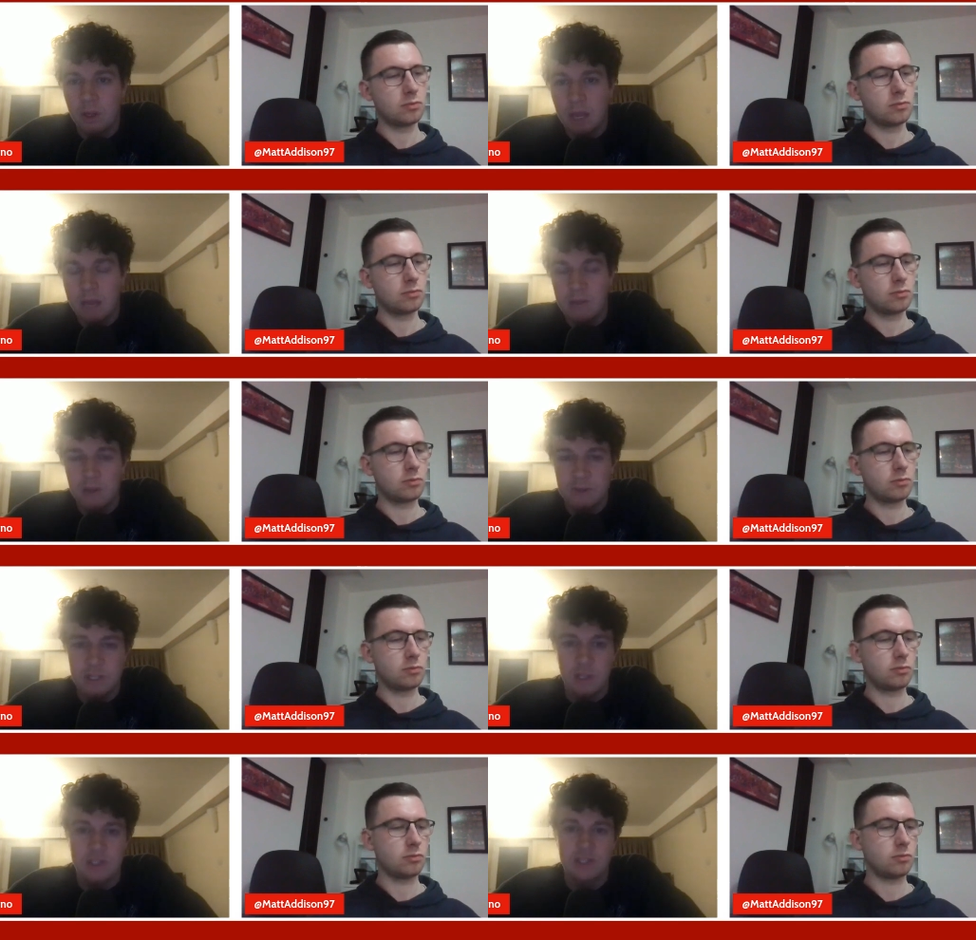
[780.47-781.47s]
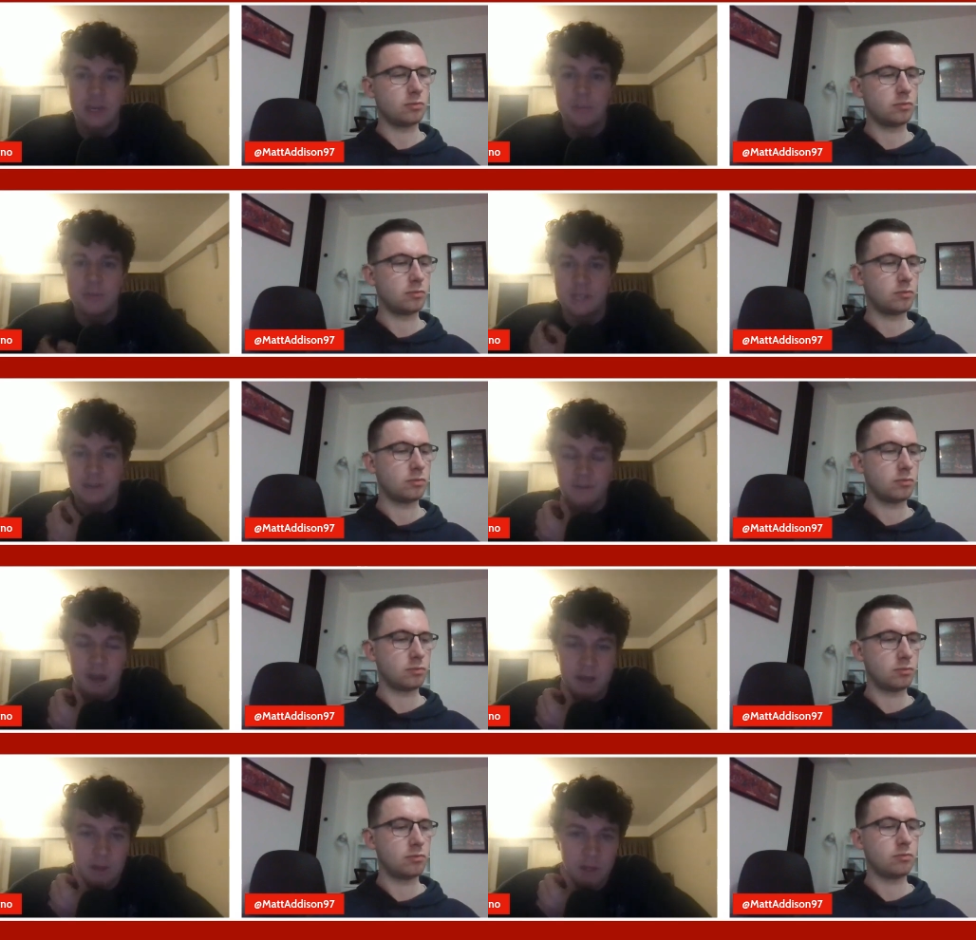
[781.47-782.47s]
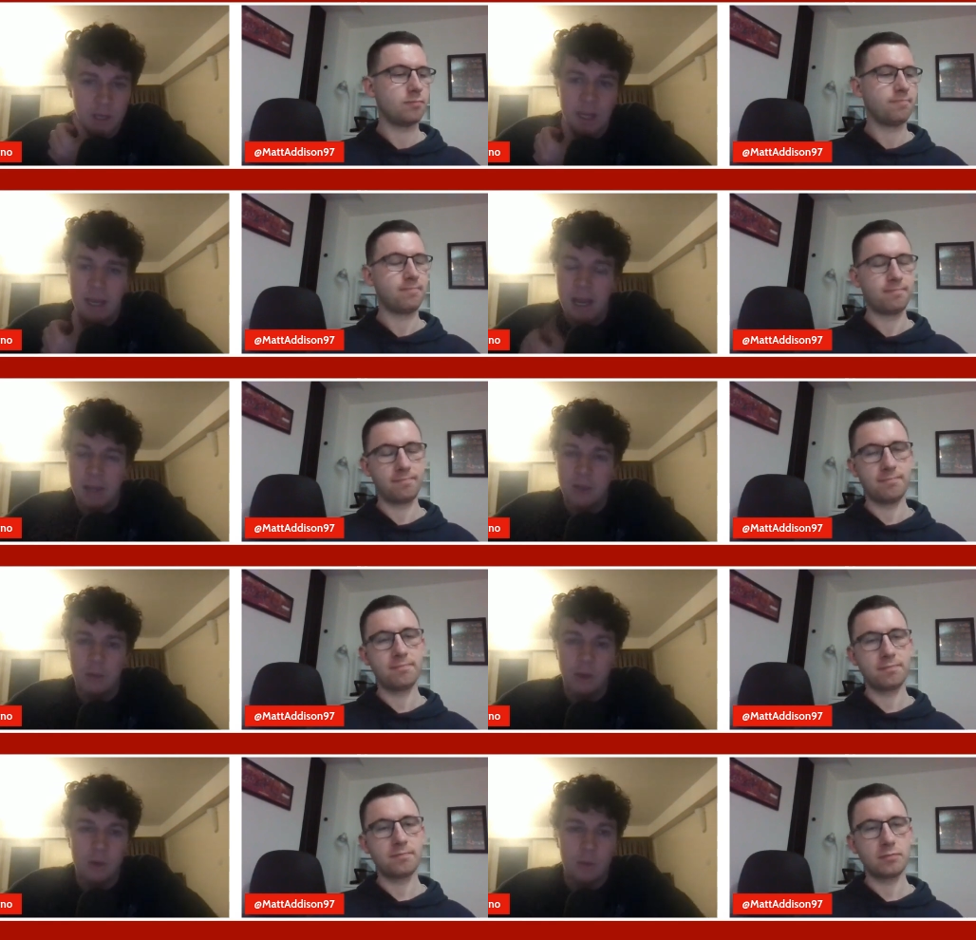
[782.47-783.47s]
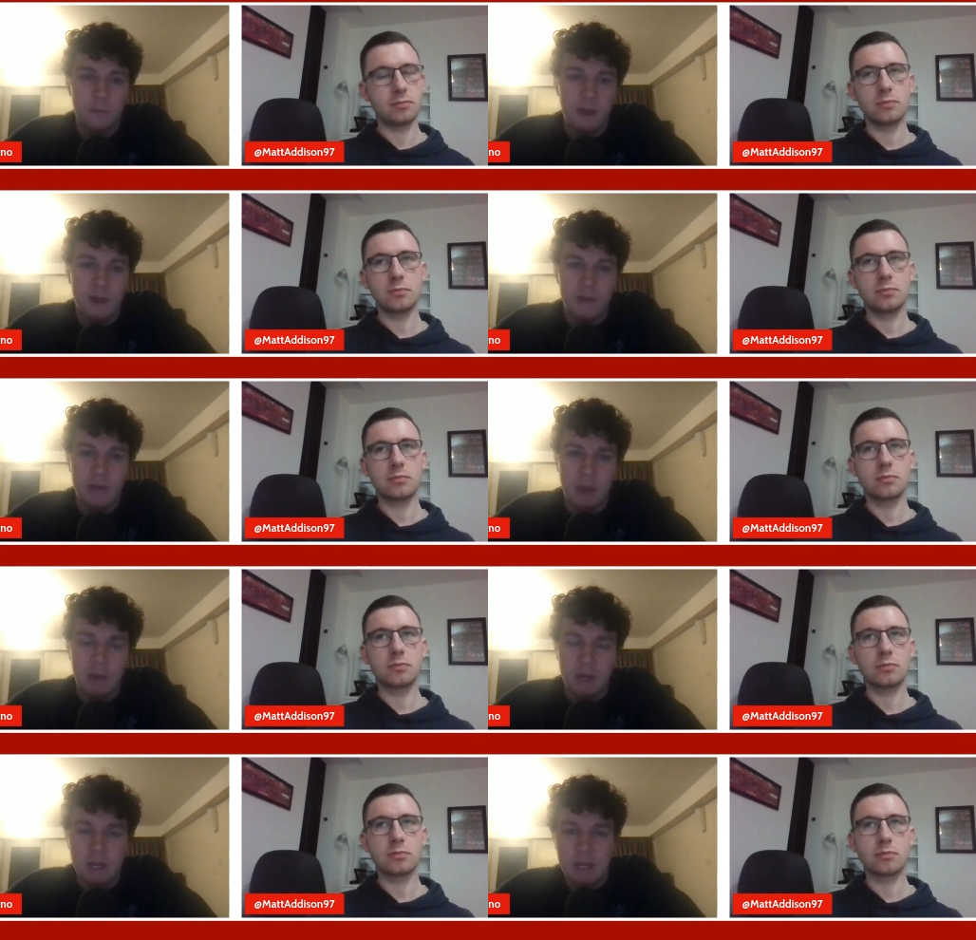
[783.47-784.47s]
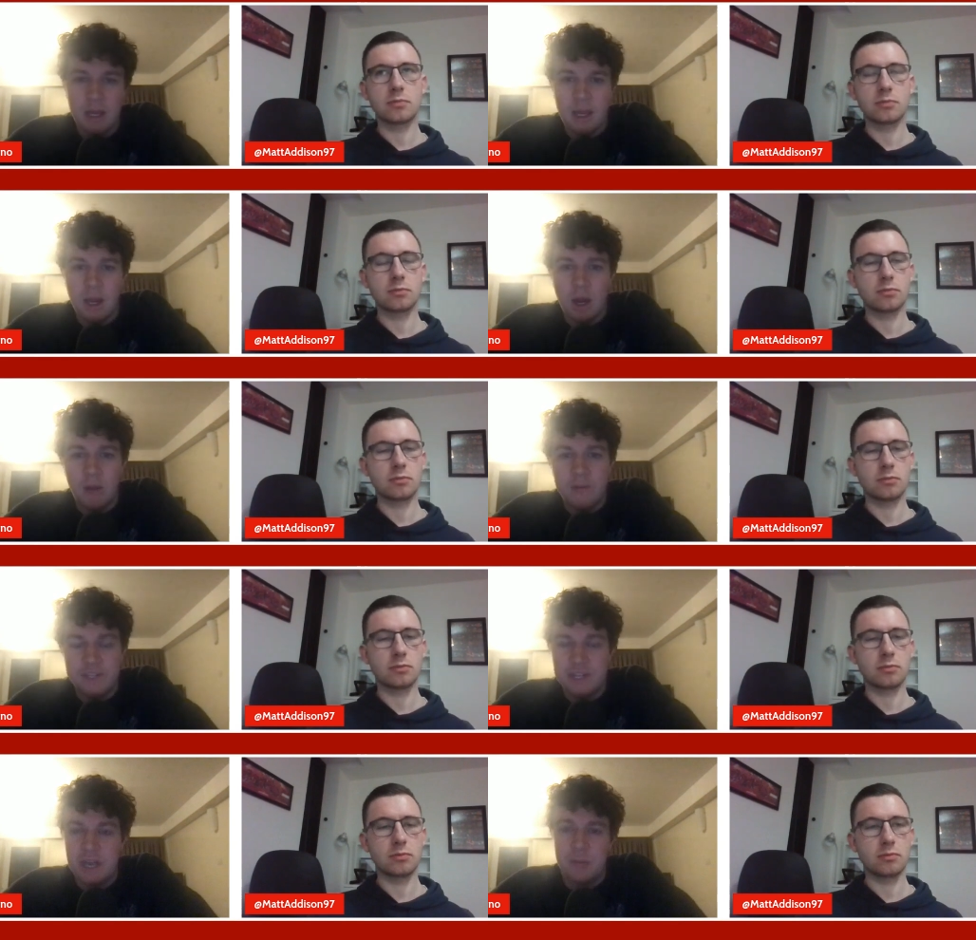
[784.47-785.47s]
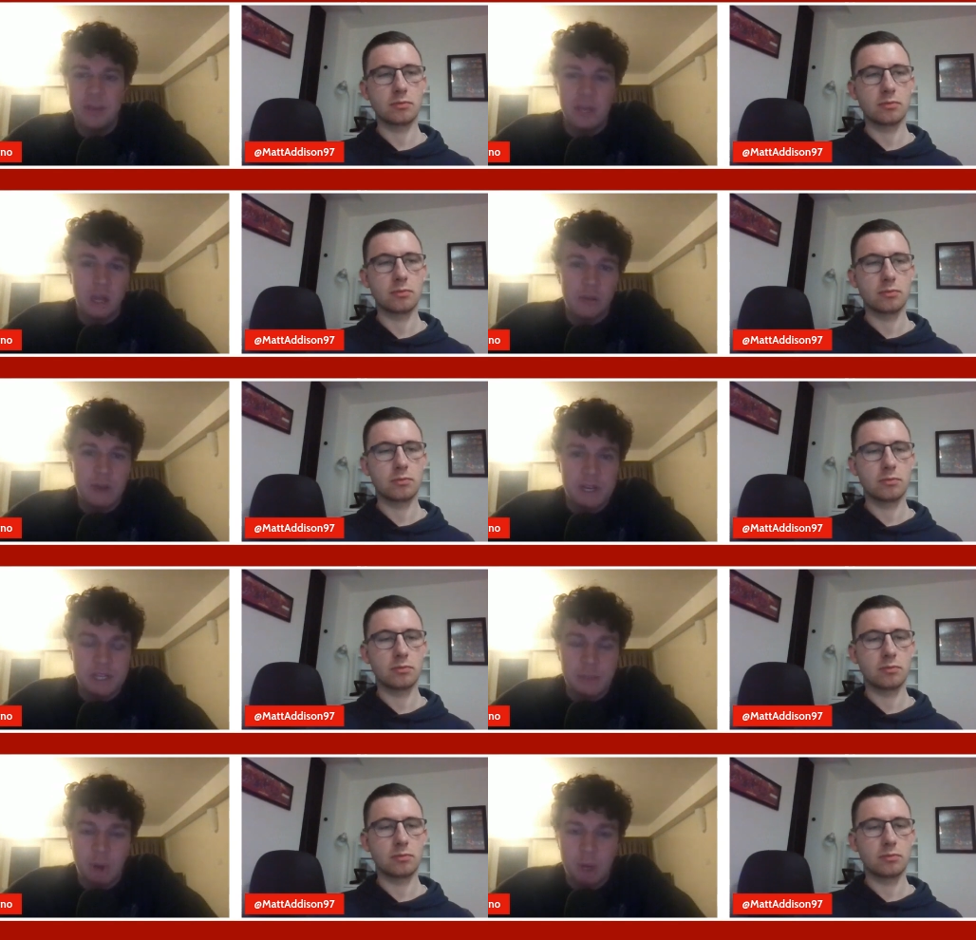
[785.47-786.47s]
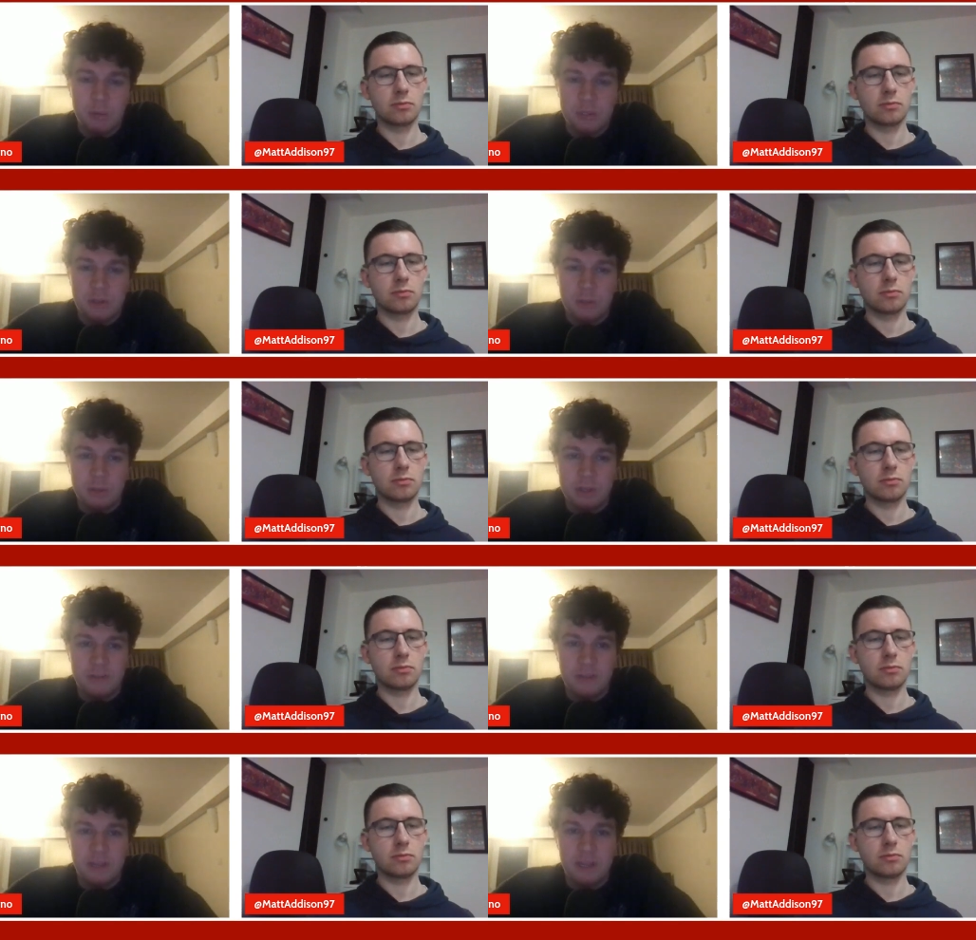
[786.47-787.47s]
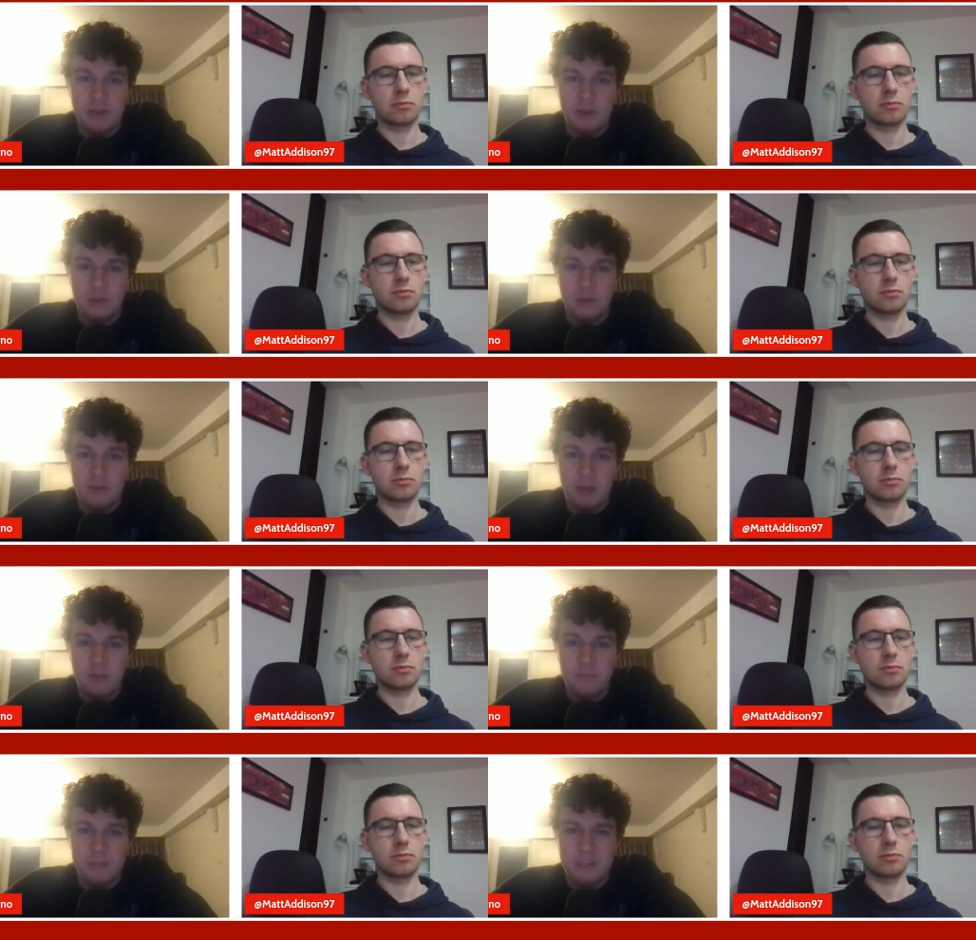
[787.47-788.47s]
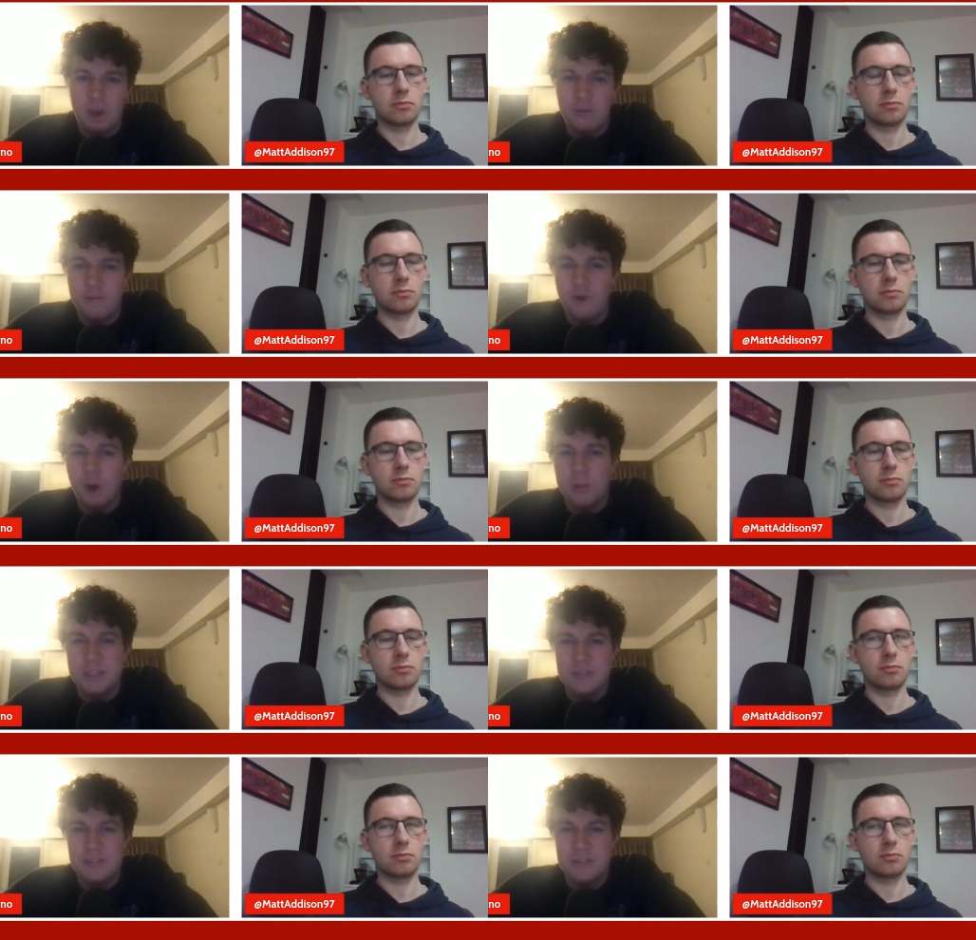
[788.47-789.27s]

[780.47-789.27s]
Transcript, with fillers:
Speaker 1: having obviously lost the Champions League final and the World Cup final now obviously that'll be a great disappointment to him. But do you think he'll that'll be sort of a formative